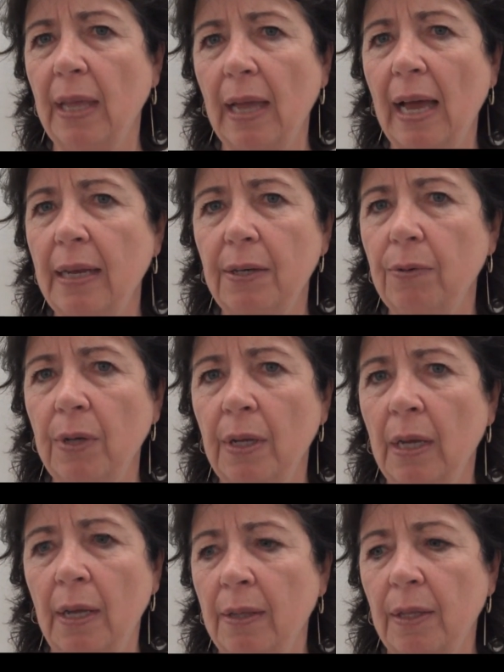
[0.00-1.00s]
They hide in
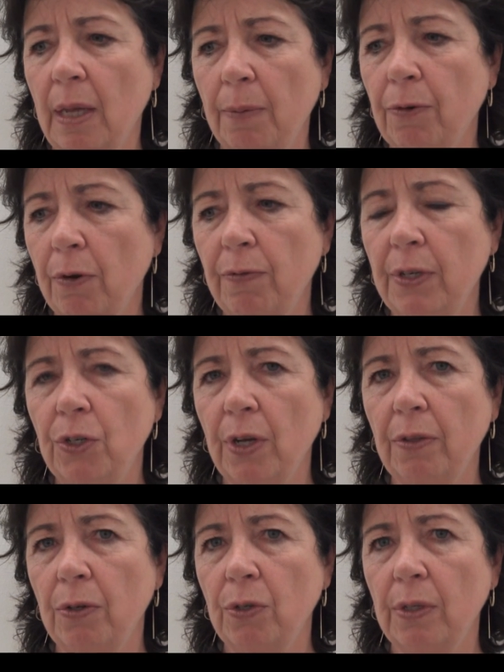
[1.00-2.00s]
the comfort of each
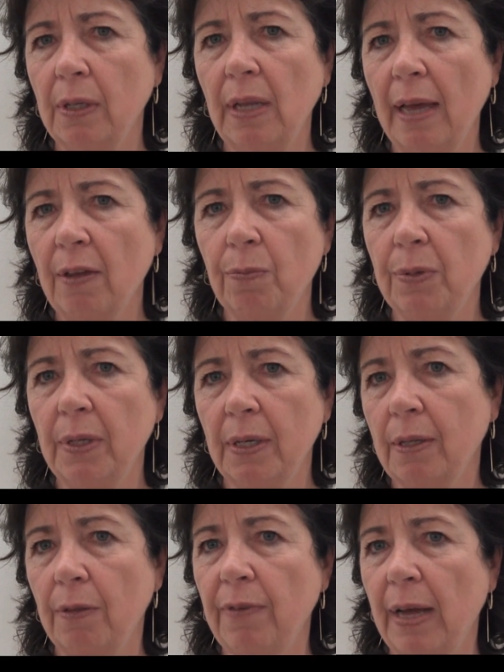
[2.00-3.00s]
other's lack of
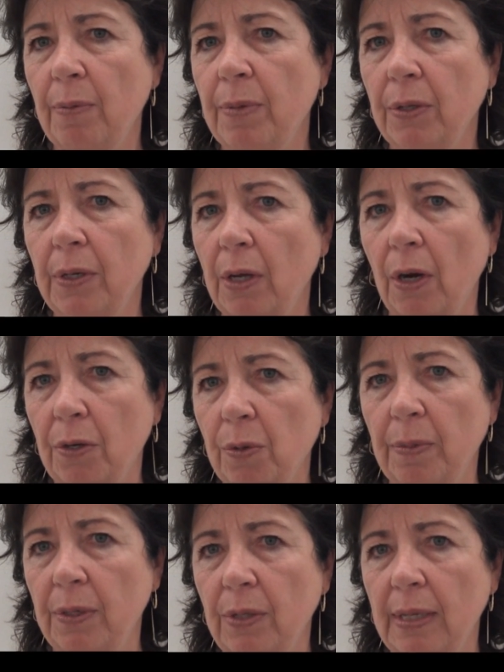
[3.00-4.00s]
political viability
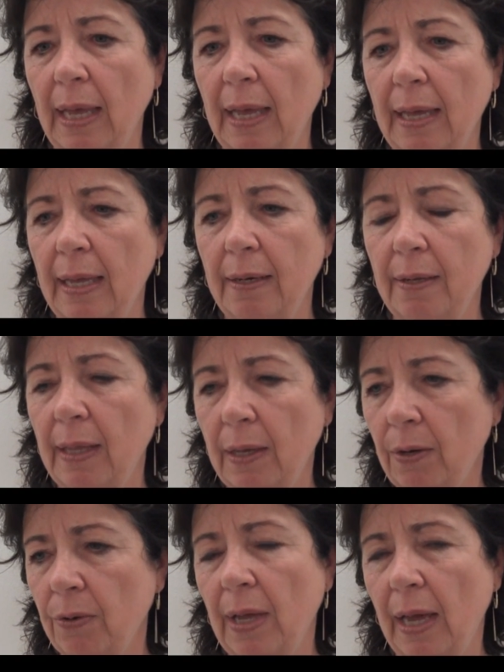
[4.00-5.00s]
arguments, and they
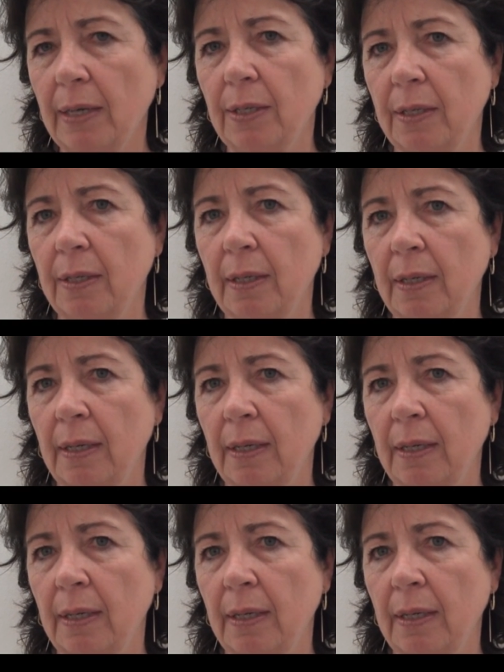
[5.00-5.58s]
don't act.